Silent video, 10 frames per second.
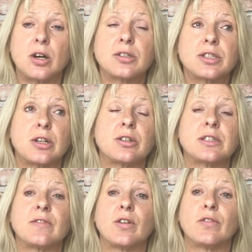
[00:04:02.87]
all
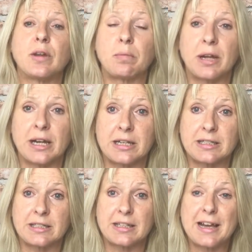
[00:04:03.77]
sorts of lovely
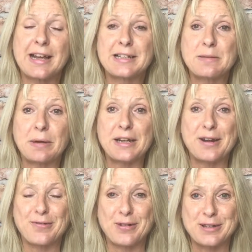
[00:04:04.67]
playlists depending
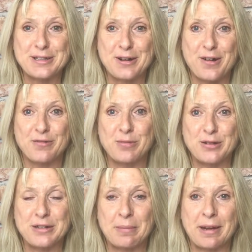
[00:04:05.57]
on what sort of
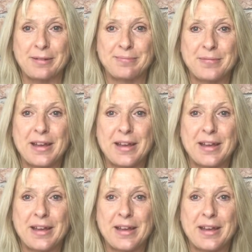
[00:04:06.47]
mood I'm in.